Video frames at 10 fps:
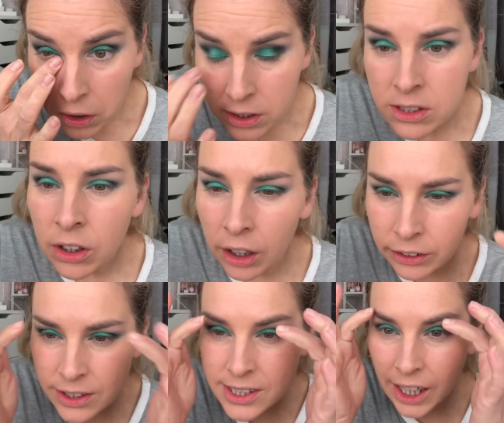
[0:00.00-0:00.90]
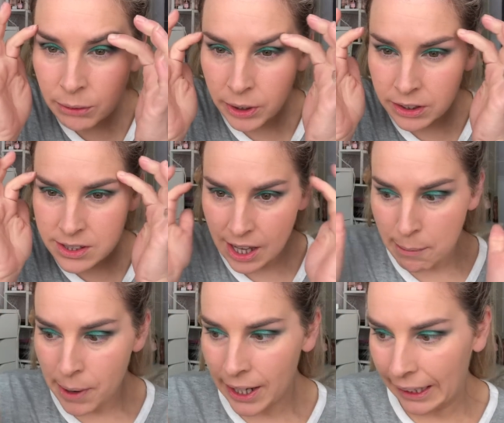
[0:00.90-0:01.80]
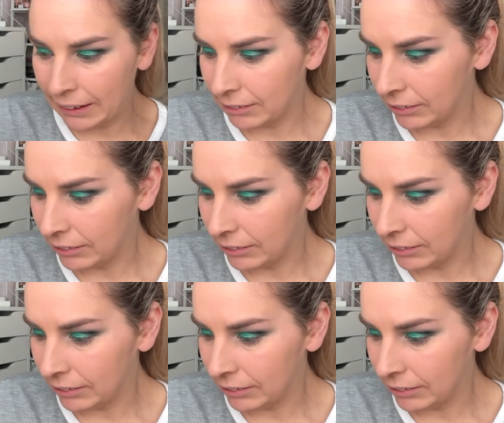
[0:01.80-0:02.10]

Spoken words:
It's not a good sign when there's that many.